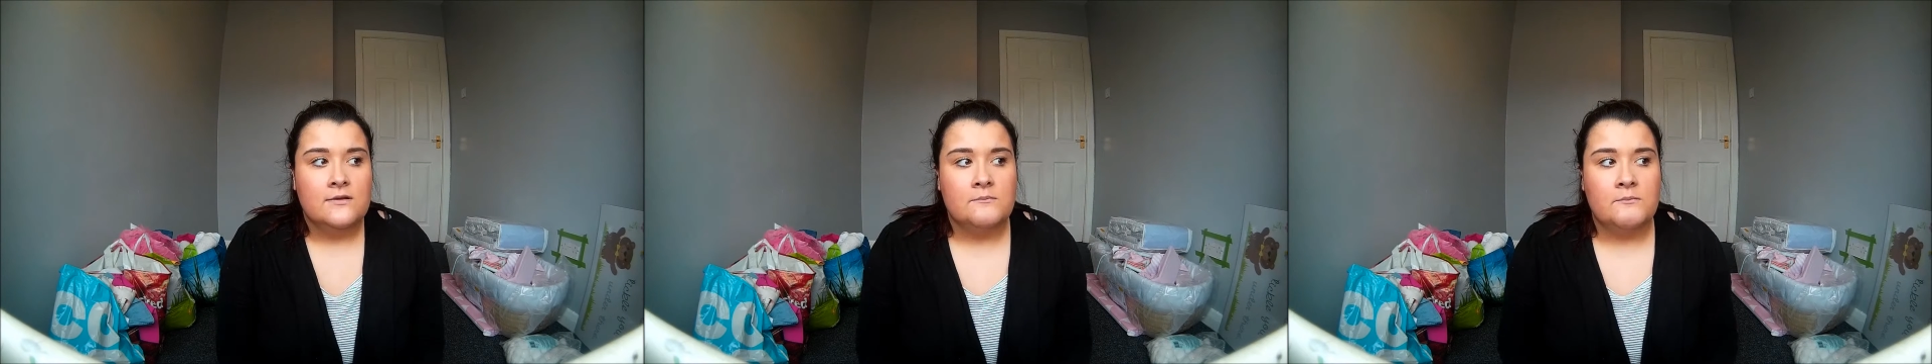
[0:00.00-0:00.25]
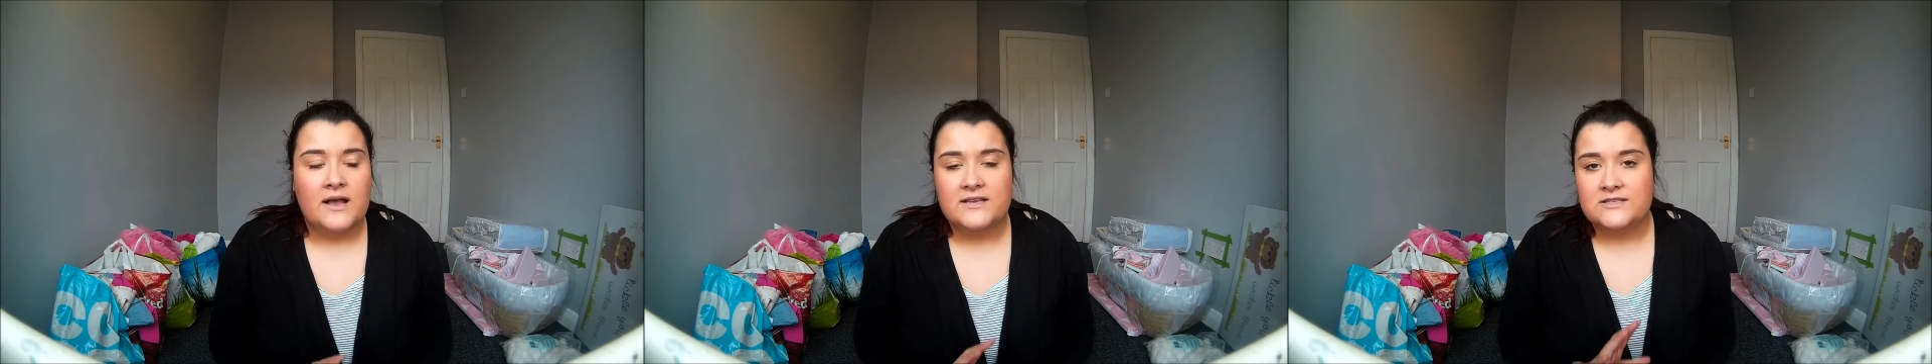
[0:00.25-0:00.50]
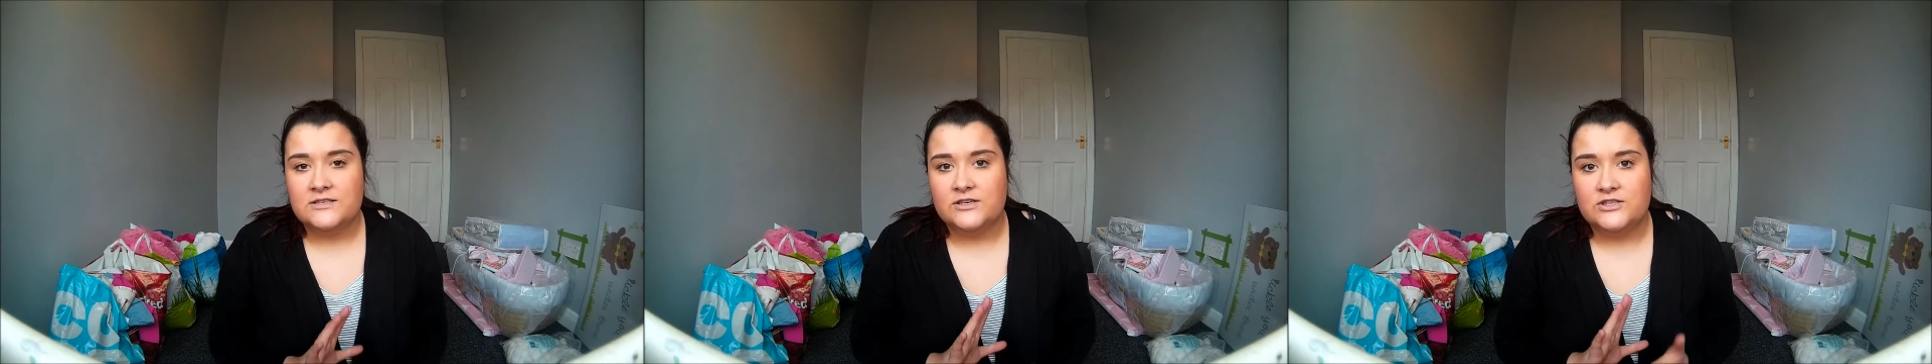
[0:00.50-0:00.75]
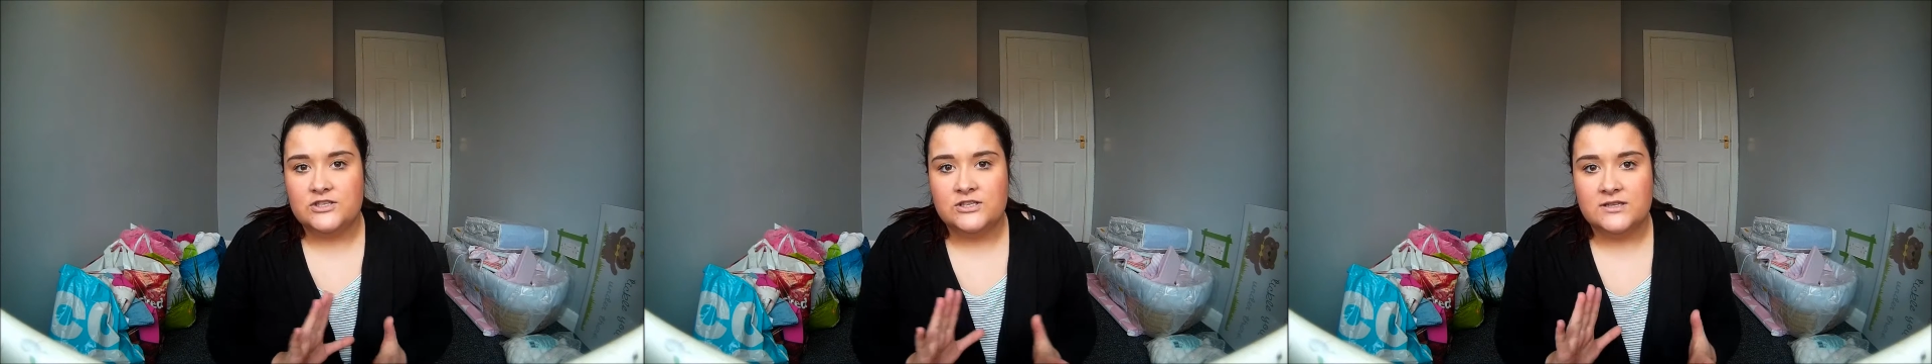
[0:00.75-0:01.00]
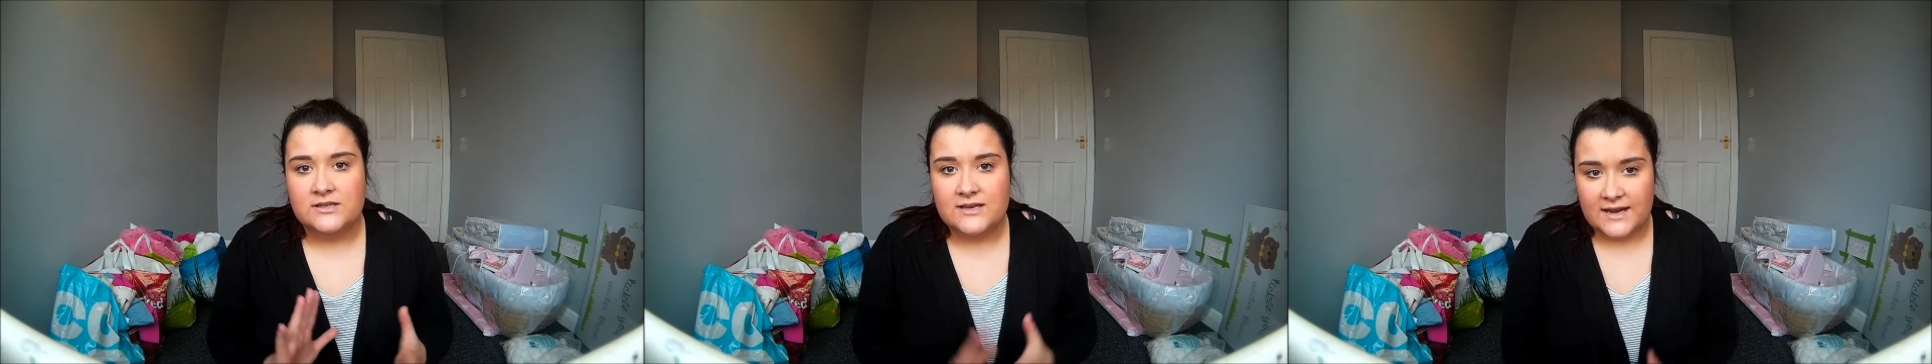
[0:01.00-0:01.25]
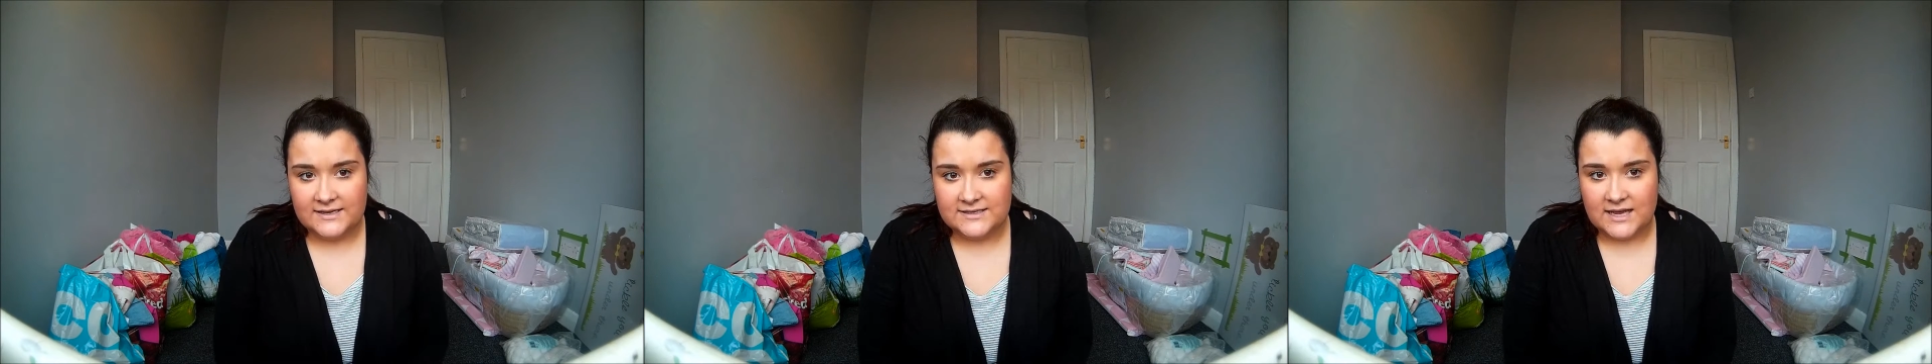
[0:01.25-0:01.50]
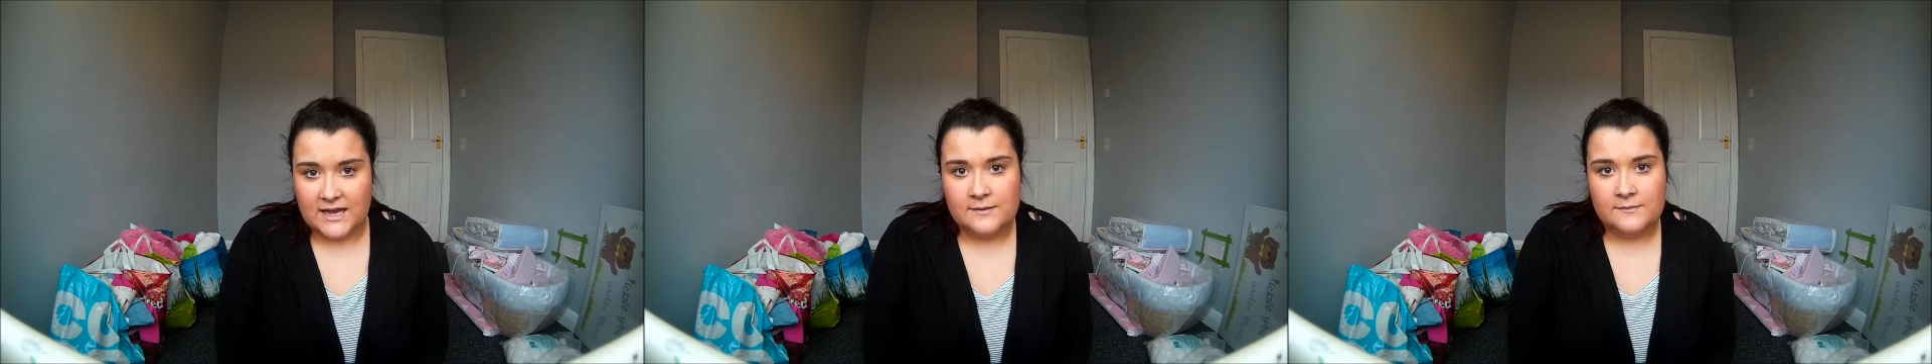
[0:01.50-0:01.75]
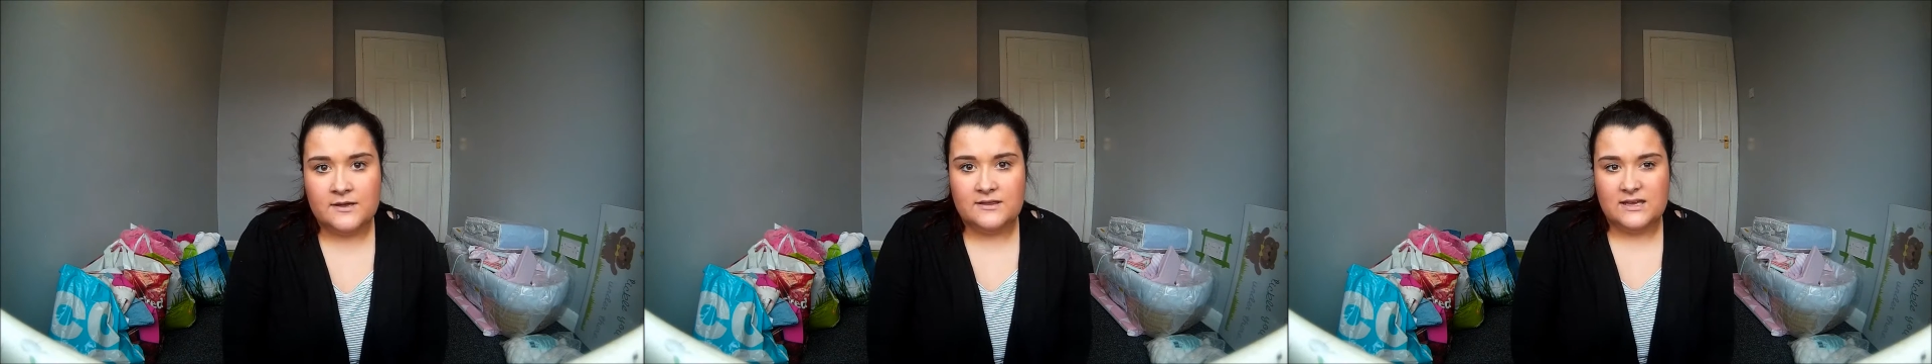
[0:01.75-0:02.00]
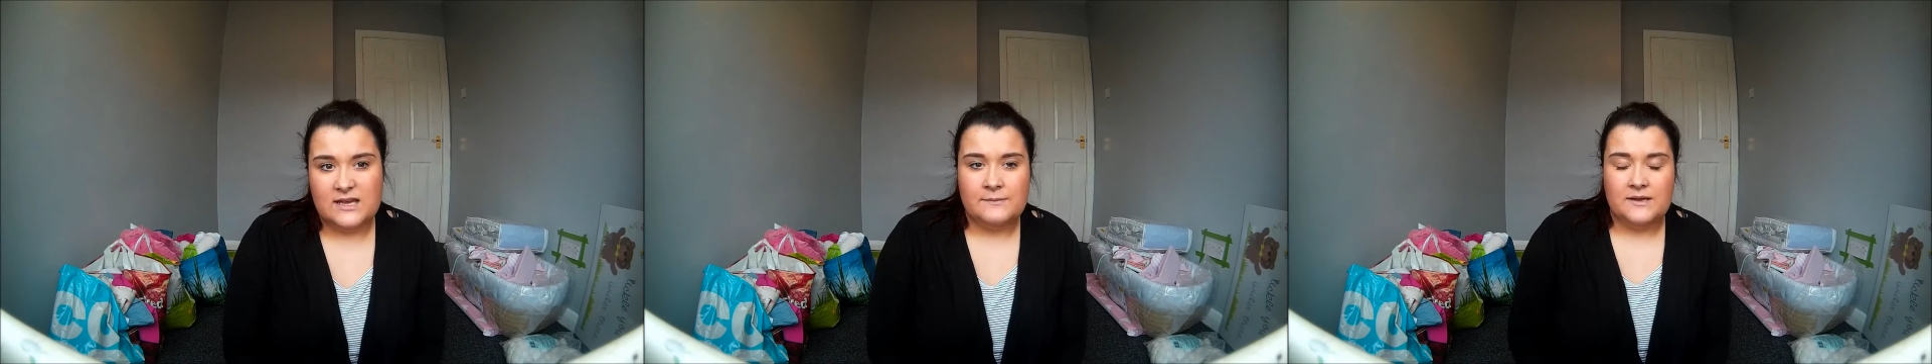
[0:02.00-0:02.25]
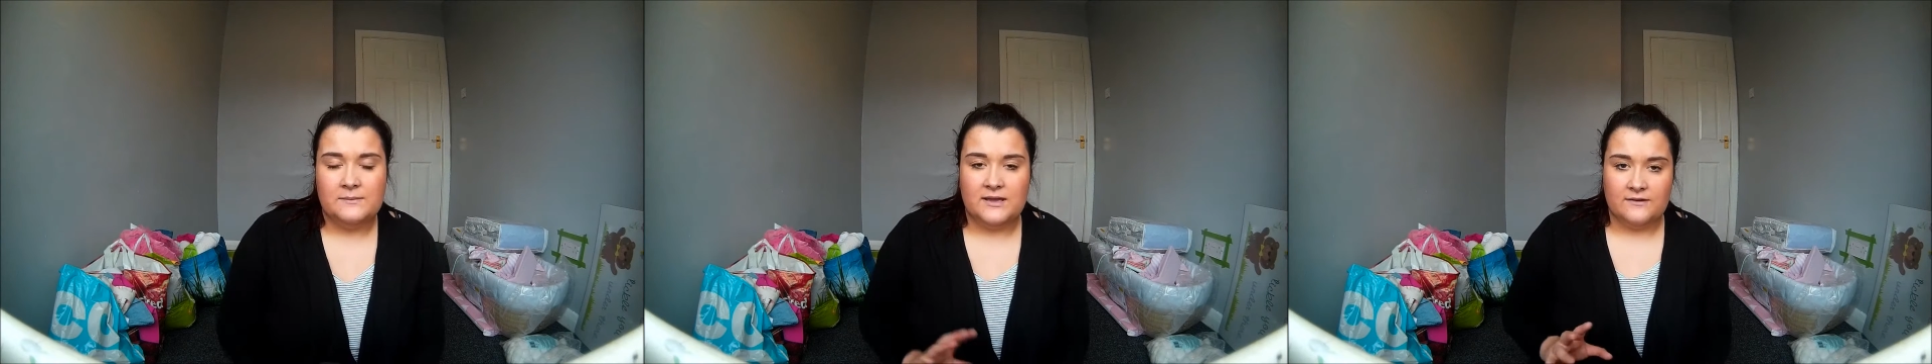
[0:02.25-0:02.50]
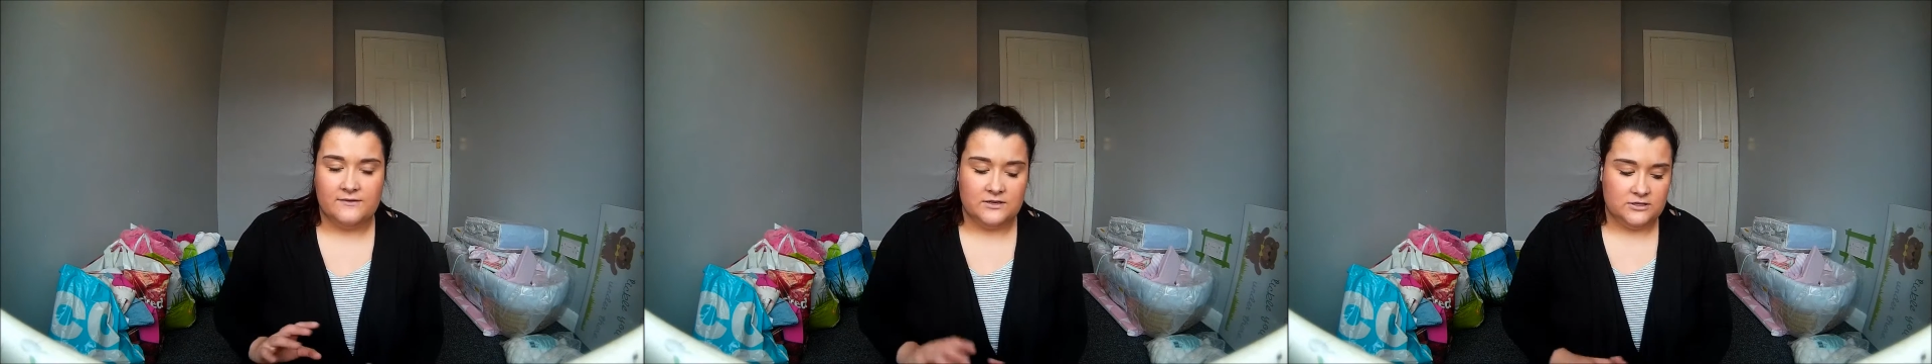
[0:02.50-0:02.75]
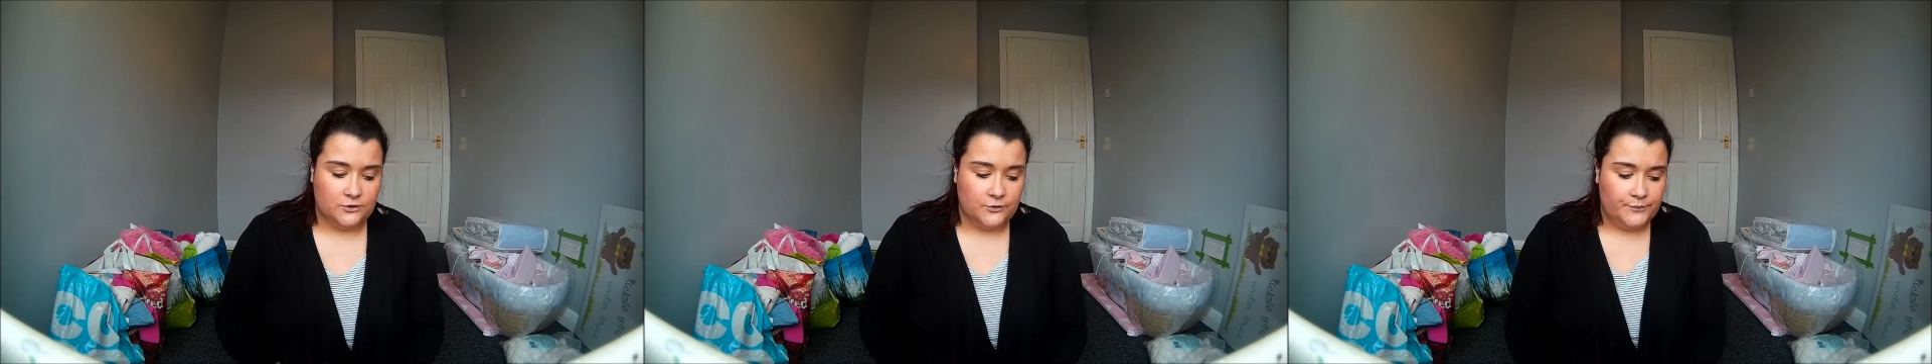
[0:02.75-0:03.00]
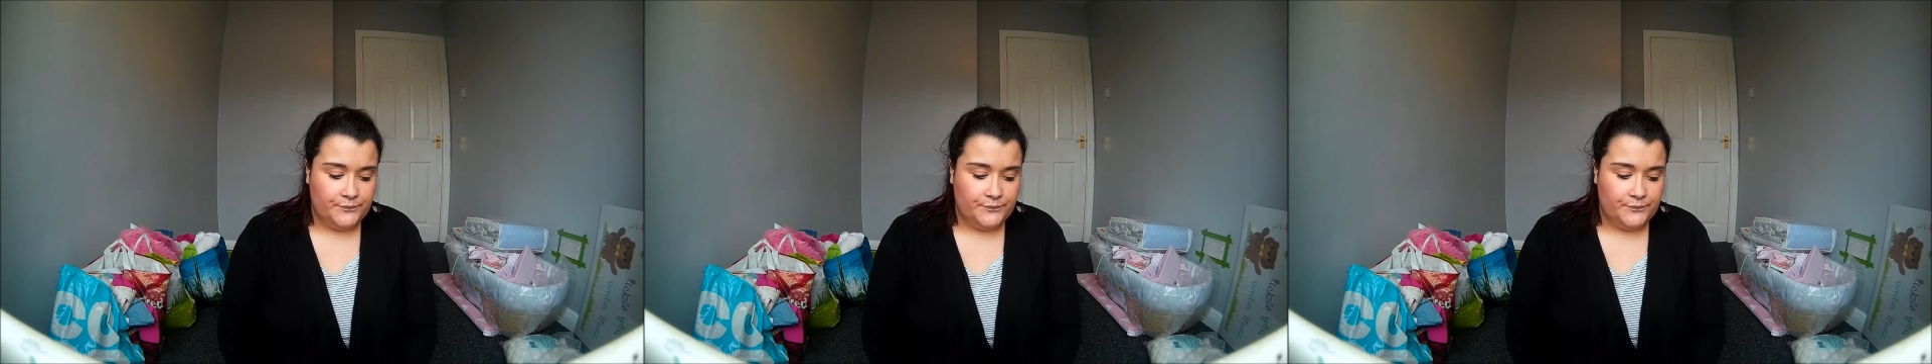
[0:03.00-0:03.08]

mastered the night time, I think I might make a video.